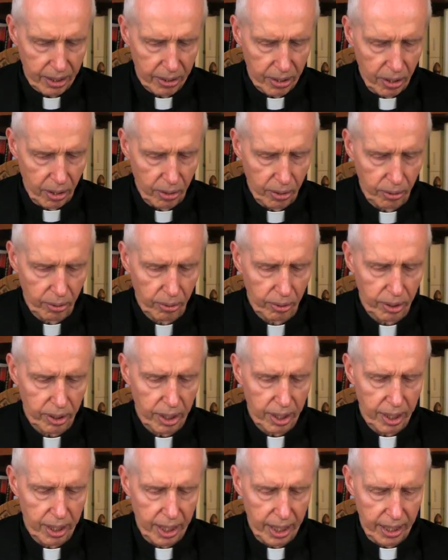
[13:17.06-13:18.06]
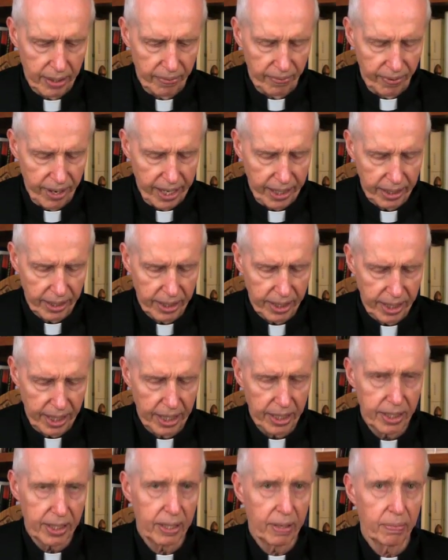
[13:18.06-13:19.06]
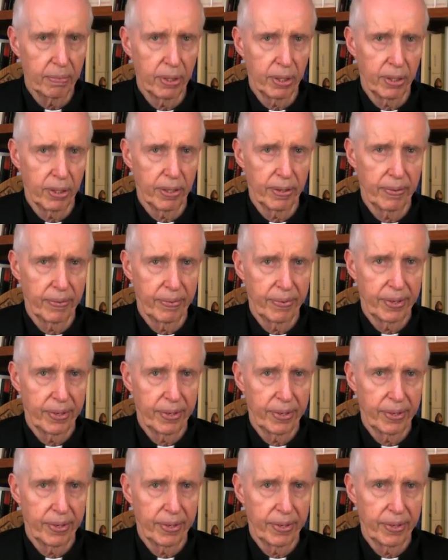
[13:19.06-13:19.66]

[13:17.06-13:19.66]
Gold and frankincense and myrrh.